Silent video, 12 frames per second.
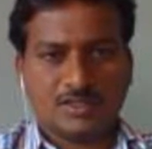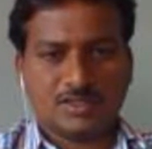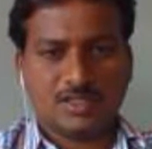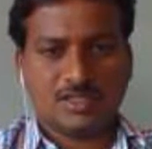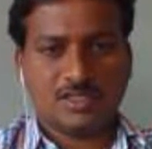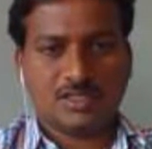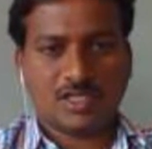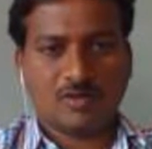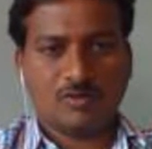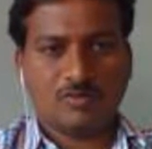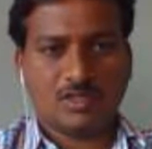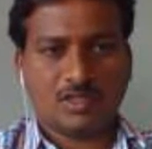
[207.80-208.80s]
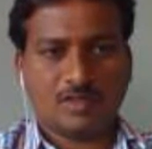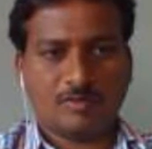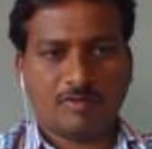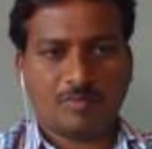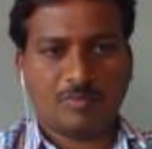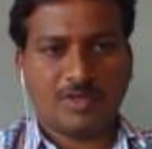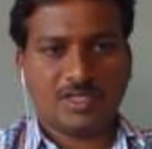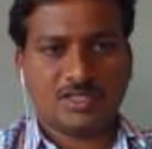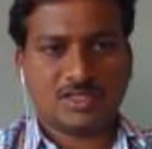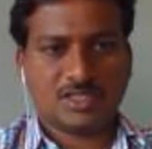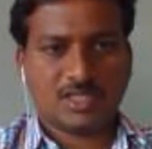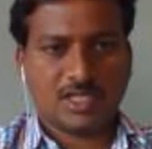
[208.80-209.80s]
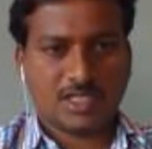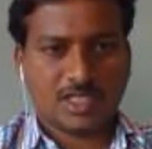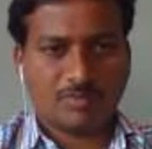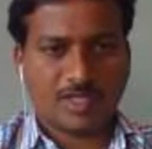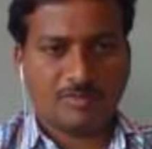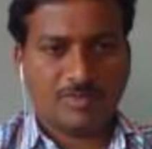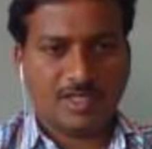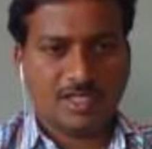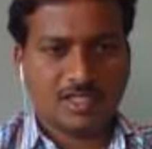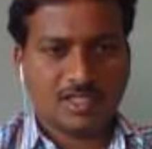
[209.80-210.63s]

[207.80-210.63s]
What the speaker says: This is how our web page created by me